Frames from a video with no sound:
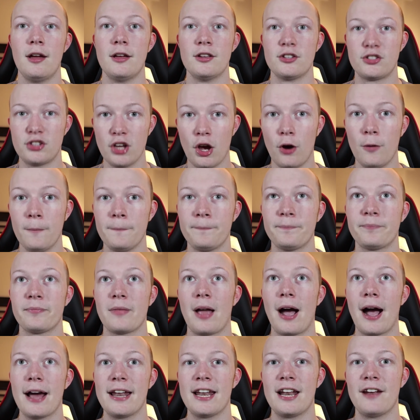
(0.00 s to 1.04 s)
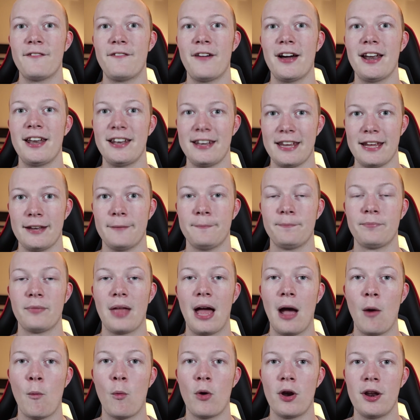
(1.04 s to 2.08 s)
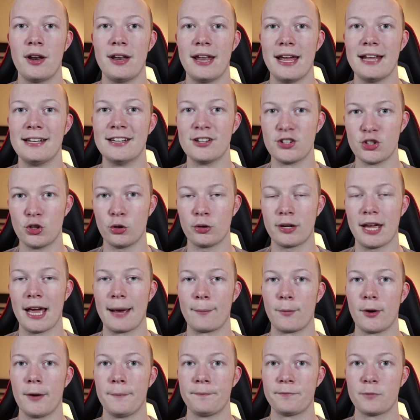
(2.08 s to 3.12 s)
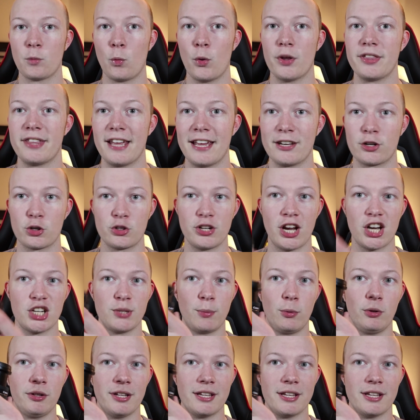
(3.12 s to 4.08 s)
So I identified a need. I wanted a digital camera with interchangeable